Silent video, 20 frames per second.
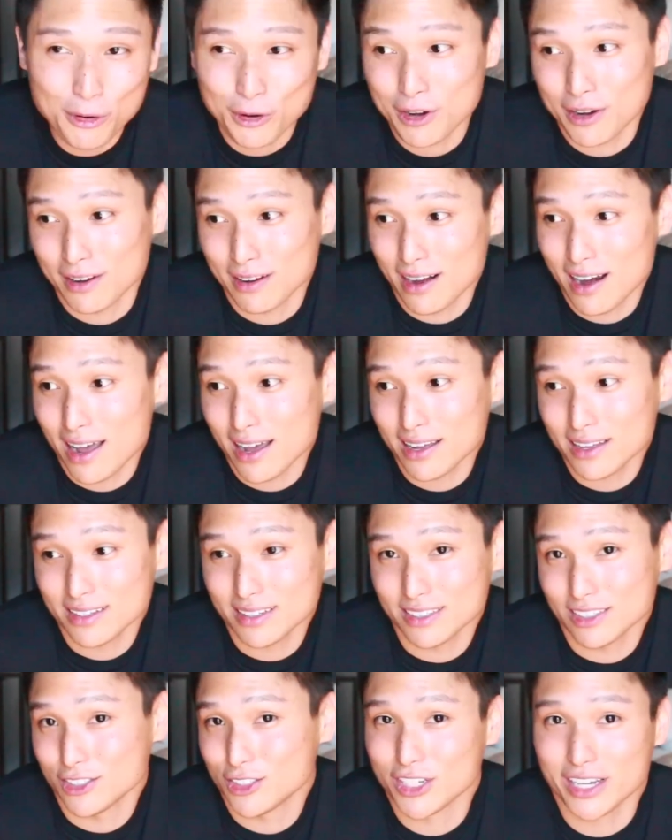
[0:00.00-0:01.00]
or not
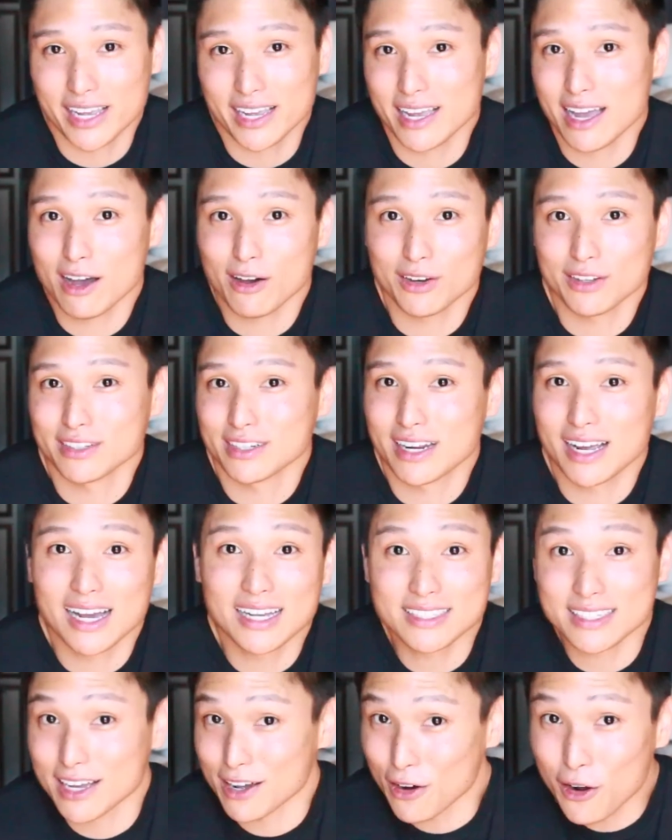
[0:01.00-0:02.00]
checking out other
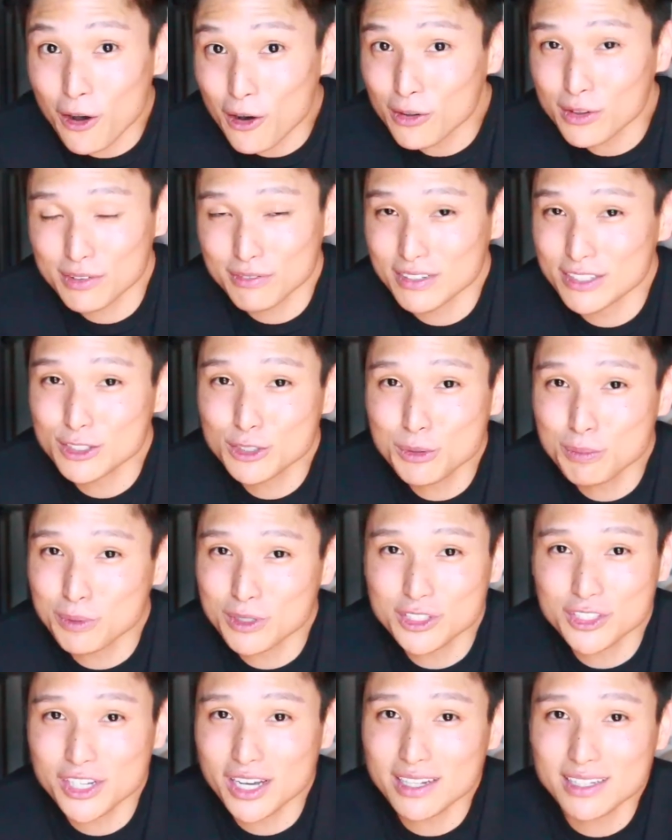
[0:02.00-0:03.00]
guys at all if he's
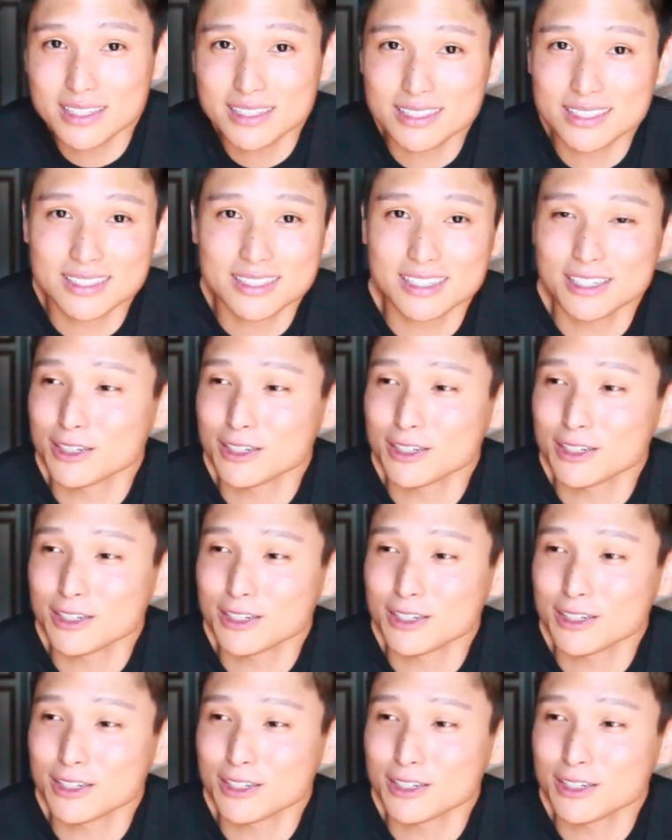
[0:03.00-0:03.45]
super jealous,